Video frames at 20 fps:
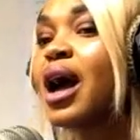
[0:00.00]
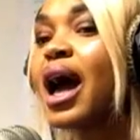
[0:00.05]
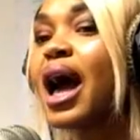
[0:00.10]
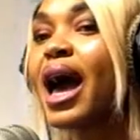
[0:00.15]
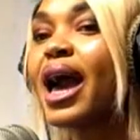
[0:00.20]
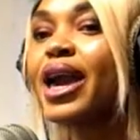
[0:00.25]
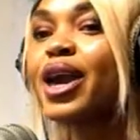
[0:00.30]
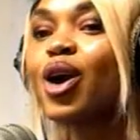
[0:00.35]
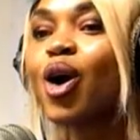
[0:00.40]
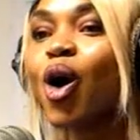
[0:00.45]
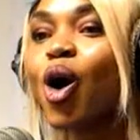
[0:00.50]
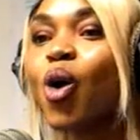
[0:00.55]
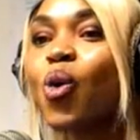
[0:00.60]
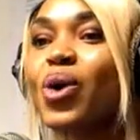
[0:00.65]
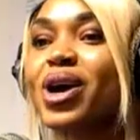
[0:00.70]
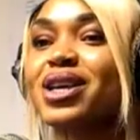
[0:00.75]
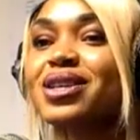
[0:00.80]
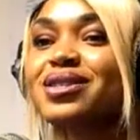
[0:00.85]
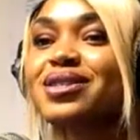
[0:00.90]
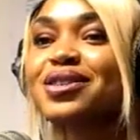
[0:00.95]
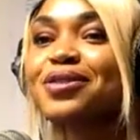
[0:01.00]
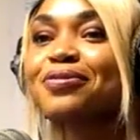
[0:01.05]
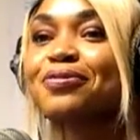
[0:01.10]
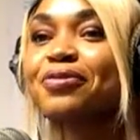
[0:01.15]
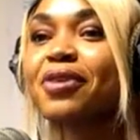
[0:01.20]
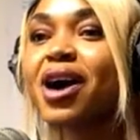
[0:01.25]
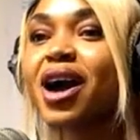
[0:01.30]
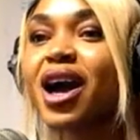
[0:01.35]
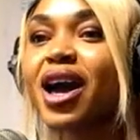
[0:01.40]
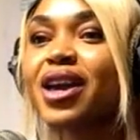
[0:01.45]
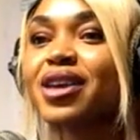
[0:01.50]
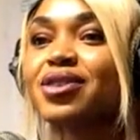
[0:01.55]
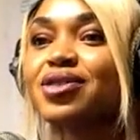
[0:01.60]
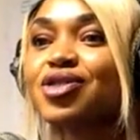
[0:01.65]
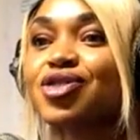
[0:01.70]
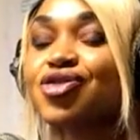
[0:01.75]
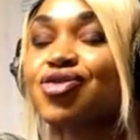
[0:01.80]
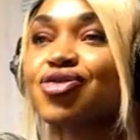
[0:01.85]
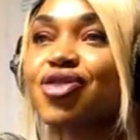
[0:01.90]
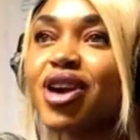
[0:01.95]
I always define
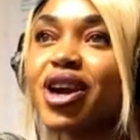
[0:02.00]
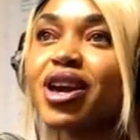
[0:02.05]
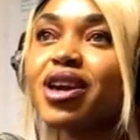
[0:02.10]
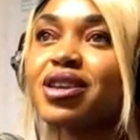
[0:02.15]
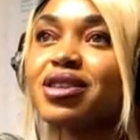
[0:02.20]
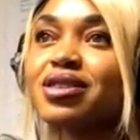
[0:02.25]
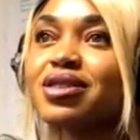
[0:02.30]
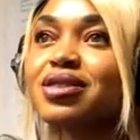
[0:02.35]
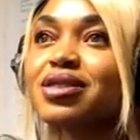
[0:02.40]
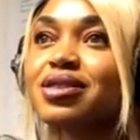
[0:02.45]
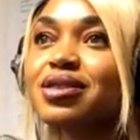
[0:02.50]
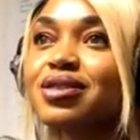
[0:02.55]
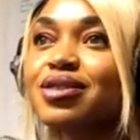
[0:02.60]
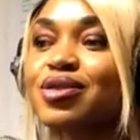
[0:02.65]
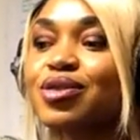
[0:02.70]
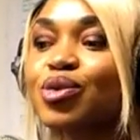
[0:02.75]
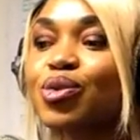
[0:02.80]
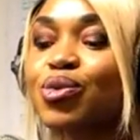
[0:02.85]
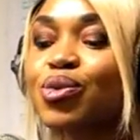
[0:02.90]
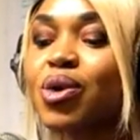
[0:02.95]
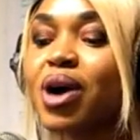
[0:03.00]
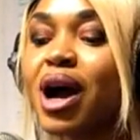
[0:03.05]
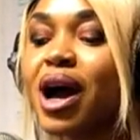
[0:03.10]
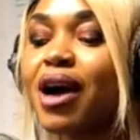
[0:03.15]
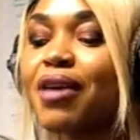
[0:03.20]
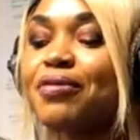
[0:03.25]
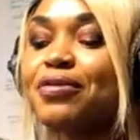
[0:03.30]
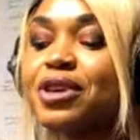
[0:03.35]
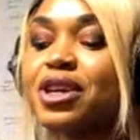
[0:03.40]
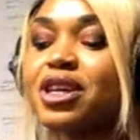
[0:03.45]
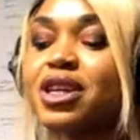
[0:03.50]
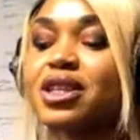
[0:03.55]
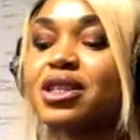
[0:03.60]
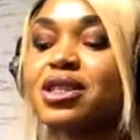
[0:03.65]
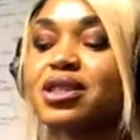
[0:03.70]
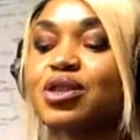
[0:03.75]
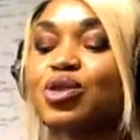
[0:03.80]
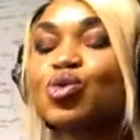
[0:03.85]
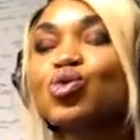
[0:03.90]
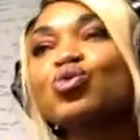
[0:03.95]
stress to have
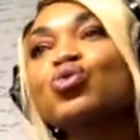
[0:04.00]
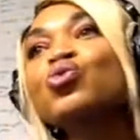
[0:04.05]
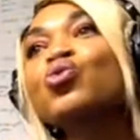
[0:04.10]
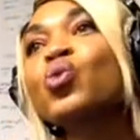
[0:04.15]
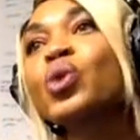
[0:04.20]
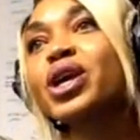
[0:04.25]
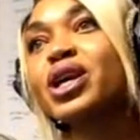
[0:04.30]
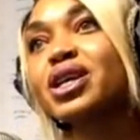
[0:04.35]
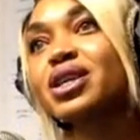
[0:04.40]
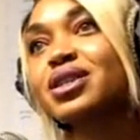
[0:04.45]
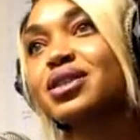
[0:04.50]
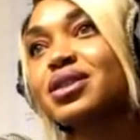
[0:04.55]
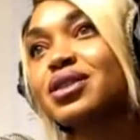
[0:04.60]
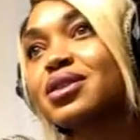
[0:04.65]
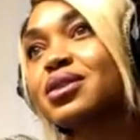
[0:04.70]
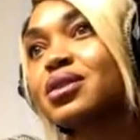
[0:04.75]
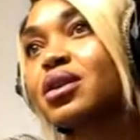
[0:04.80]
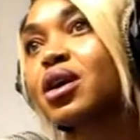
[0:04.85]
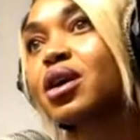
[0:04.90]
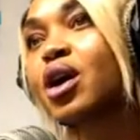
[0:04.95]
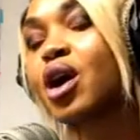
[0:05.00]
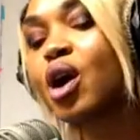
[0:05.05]
it 2 ways.